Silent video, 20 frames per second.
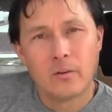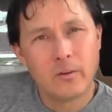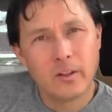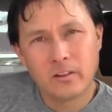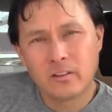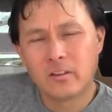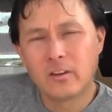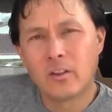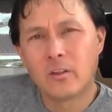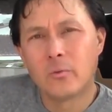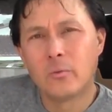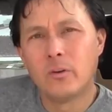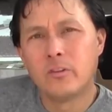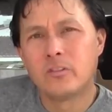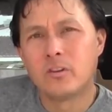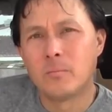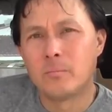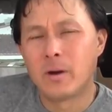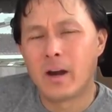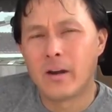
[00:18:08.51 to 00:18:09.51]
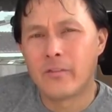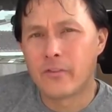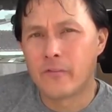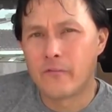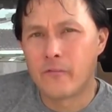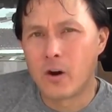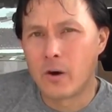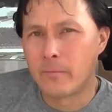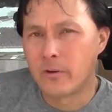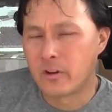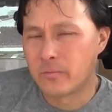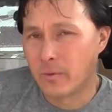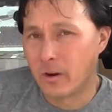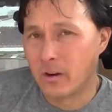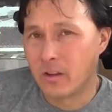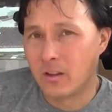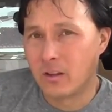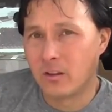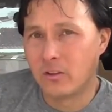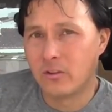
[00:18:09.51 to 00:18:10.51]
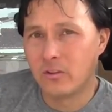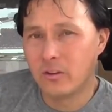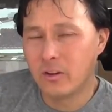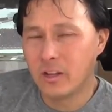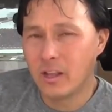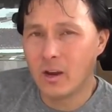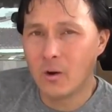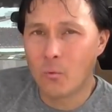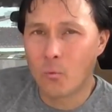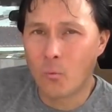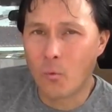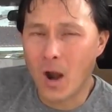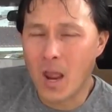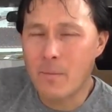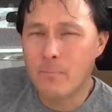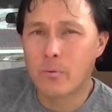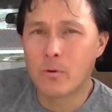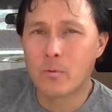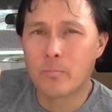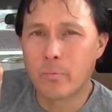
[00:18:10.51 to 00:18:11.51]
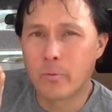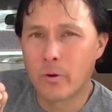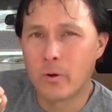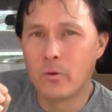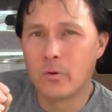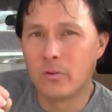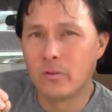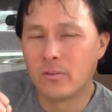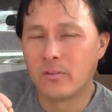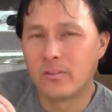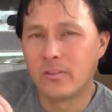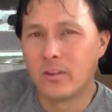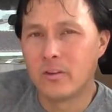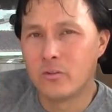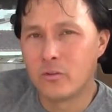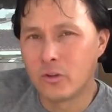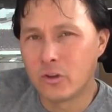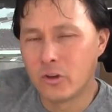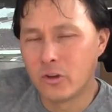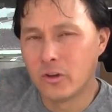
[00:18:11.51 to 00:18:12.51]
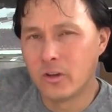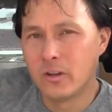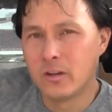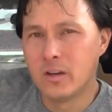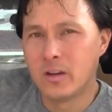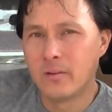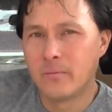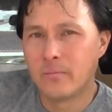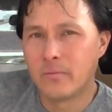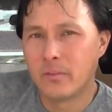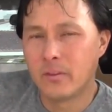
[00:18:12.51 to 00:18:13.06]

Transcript: That's another reason to buy at the farmer's market, because you're going to get riper produce than you could,